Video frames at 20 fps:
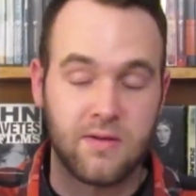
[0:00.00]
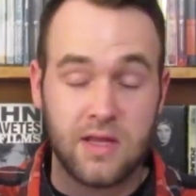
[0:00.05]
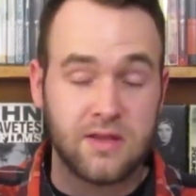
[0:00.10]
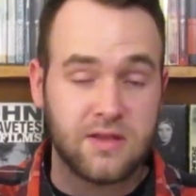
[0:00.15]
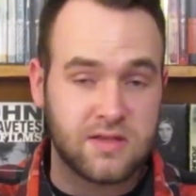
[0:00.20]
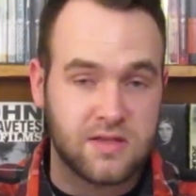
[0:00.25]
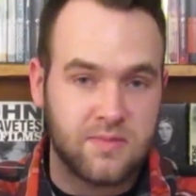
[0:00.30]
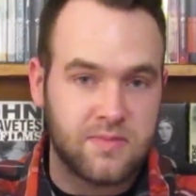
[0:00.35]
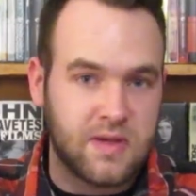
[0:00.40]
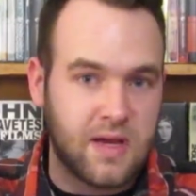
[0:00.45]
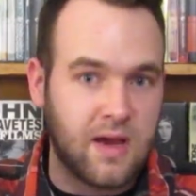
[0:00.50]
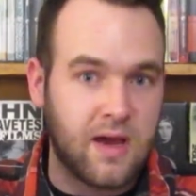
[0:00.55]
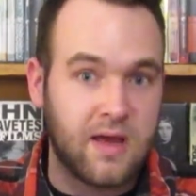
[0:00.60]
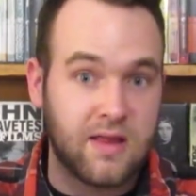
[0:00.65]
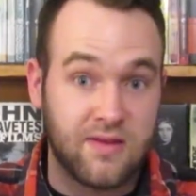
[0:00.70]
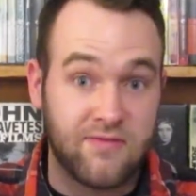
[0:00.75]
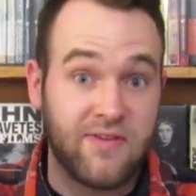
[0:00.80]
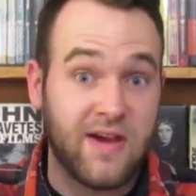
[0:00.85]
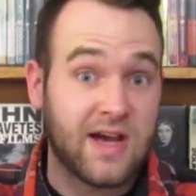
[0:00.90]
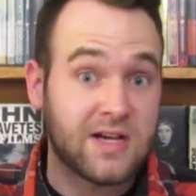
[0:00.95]
And
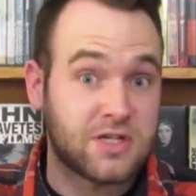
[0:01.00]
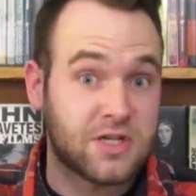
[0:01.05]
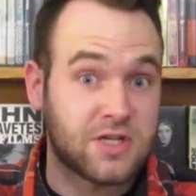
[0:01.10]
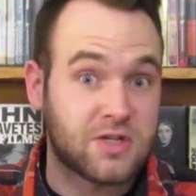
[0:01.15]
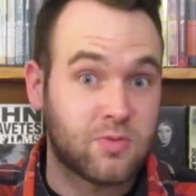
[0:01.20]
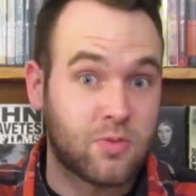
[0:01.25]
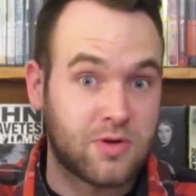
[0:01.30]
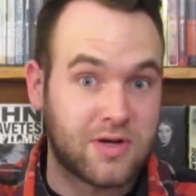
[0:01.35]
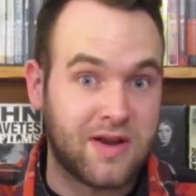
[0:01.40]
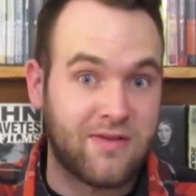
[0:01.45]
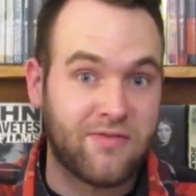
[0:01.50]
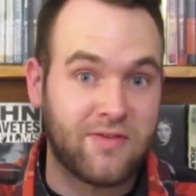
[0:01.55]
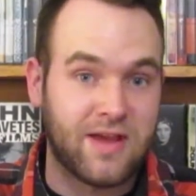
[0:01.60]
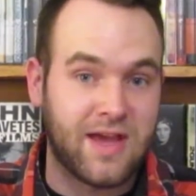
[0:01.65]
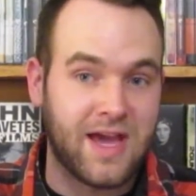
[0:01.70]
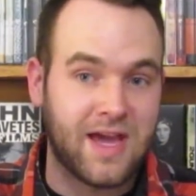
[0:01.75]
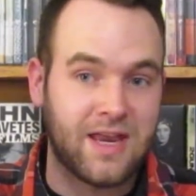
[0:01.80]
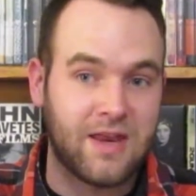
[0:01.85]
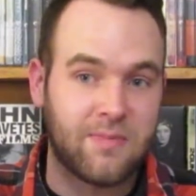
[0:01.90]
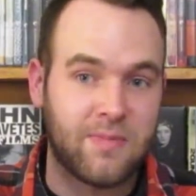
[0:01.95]
the fascists were definitely
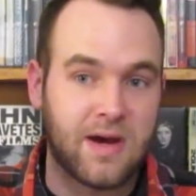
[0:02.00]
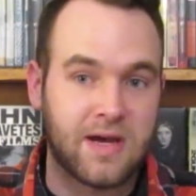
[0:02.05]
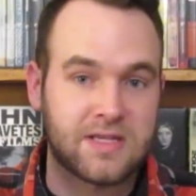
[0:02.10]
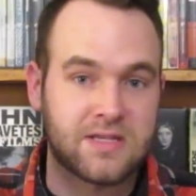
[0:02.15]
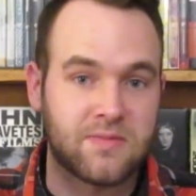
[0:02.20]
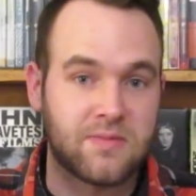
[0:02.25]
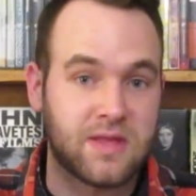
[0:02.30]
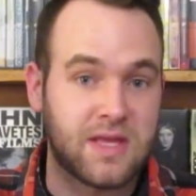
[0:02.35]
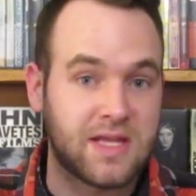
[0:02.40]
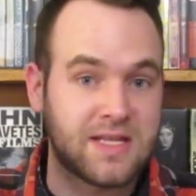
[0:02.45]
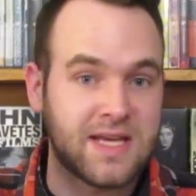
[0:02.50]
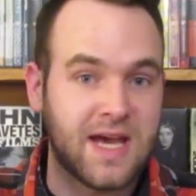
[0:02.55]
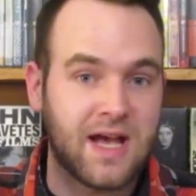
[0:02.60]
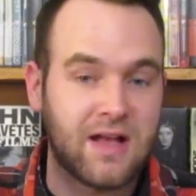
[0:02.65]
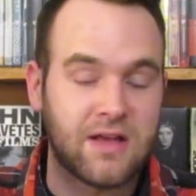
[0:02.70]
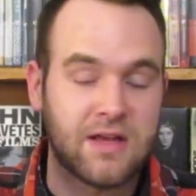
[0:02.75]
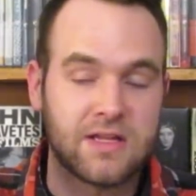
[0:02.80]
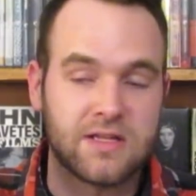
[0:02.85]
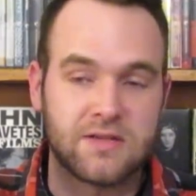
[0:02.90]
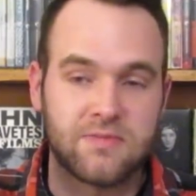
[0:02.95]
hated by some of the
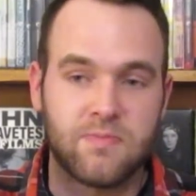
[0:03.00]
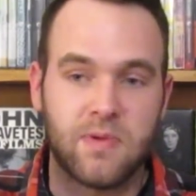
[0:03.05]
Italians.